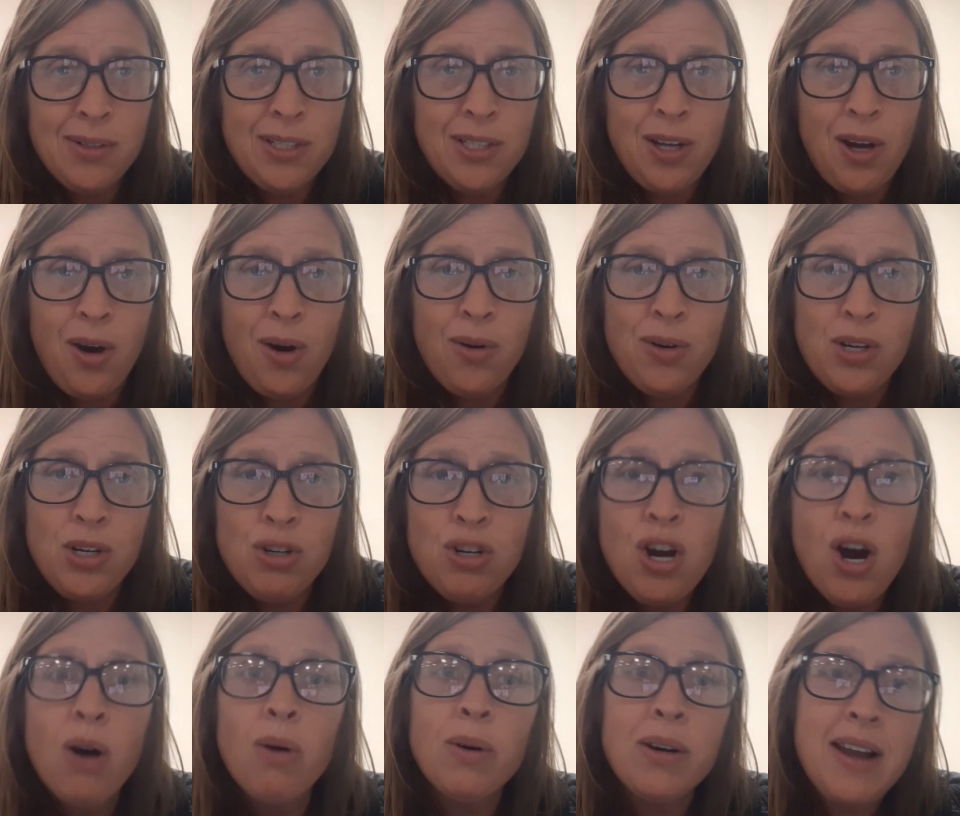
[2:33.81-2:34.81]
So,
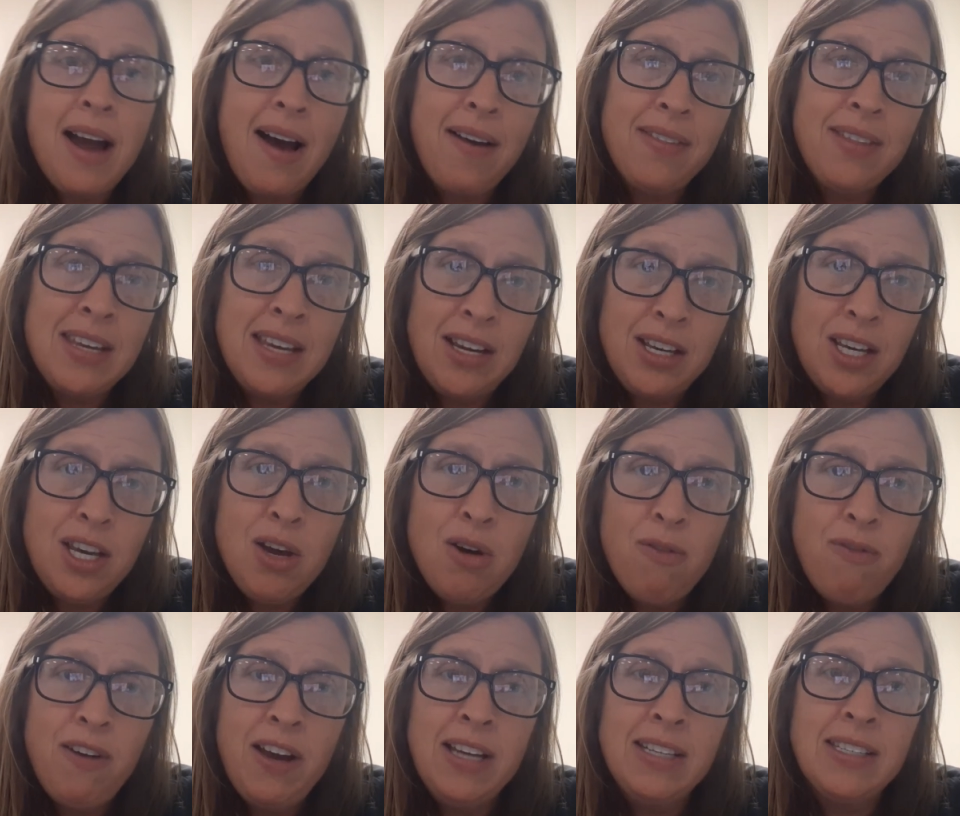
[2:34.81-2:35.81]
we're not in the
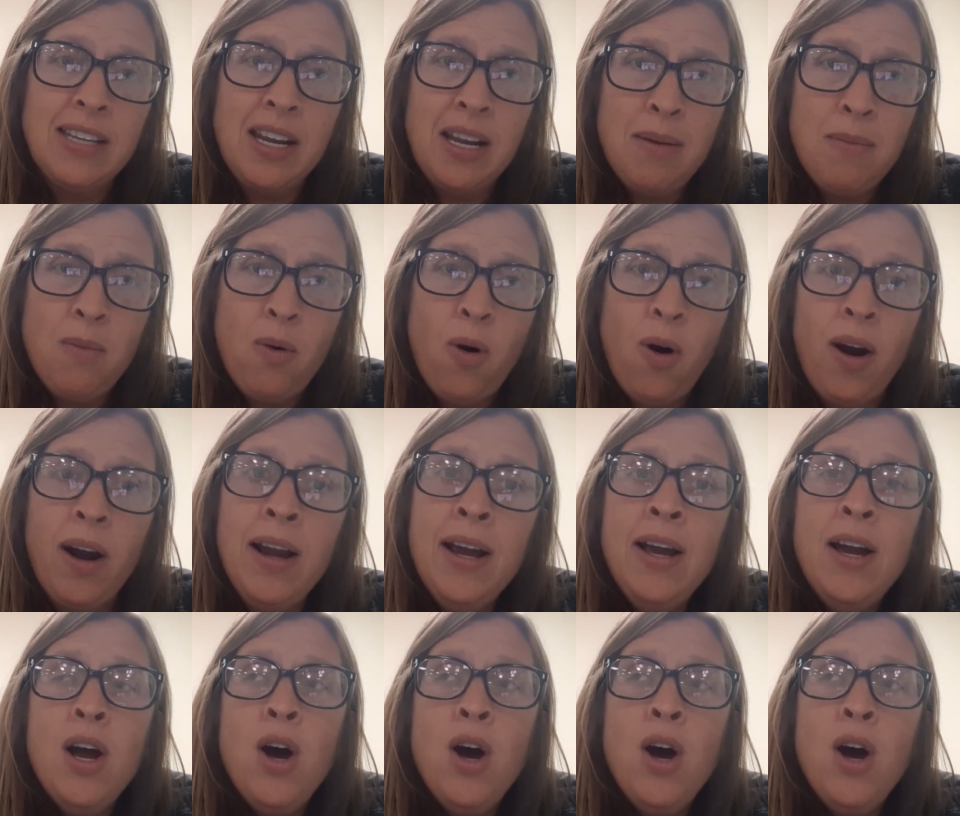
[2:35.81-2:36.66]
acute phase anymore.